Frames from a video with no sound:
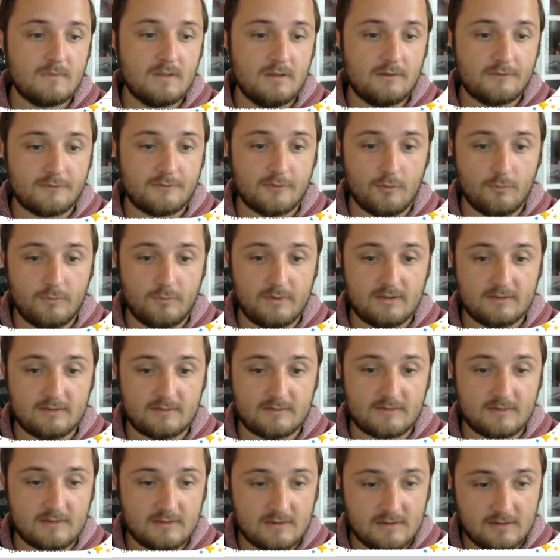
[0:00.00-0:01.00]
So we can
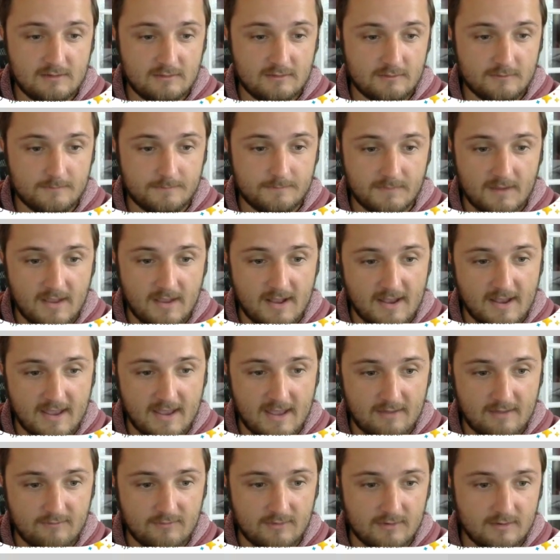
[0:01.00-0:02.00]
see here, I
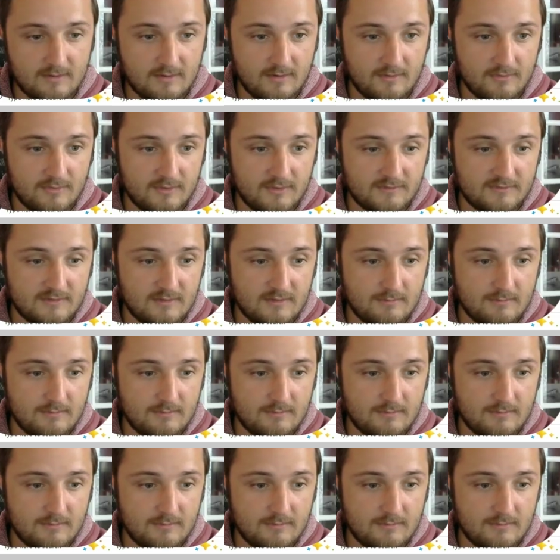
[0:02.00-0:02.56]
have it on this